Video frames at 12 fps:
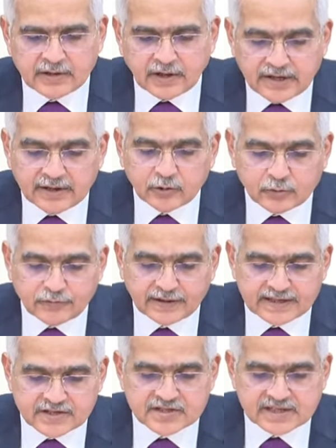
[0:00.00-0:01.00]
Turning to
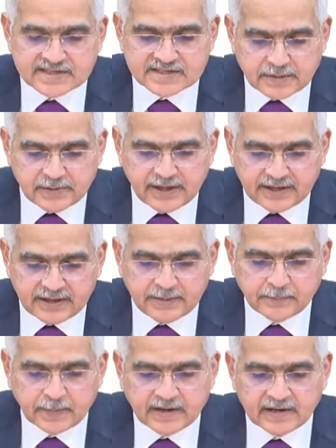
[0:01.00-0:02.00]
financial
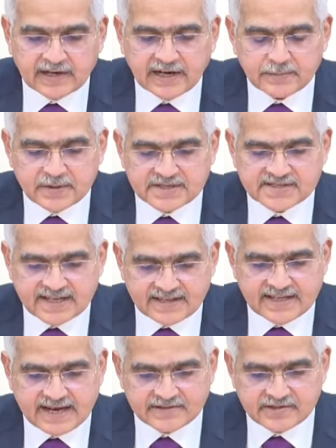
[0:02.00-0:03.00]
stability, let me
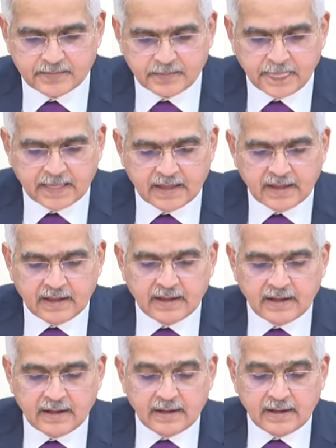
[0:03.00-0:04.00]
say that
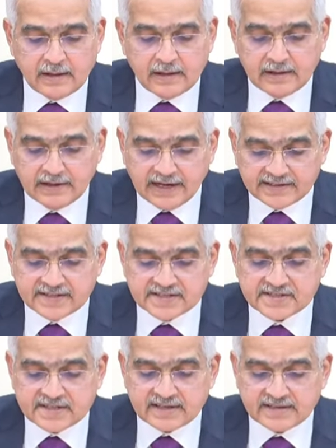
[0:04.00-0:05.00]

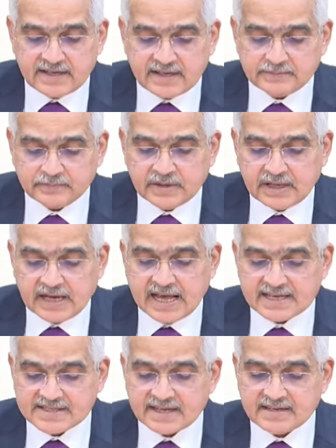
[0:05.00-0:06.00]
latest data
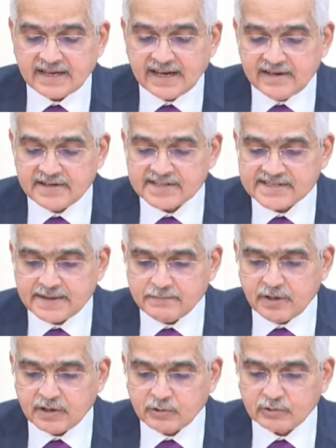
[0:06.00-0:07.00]
as at end
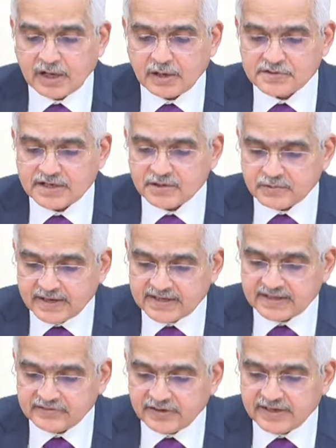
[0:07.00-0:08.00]
December
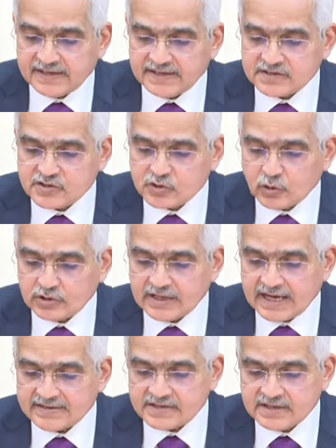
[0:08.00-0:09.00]
2023 show
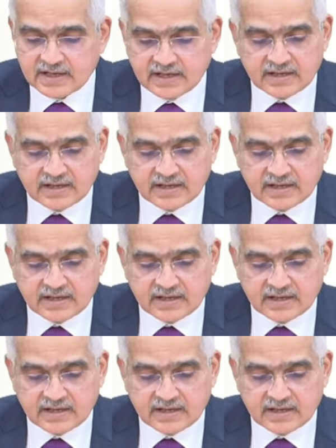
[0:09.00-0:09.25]
that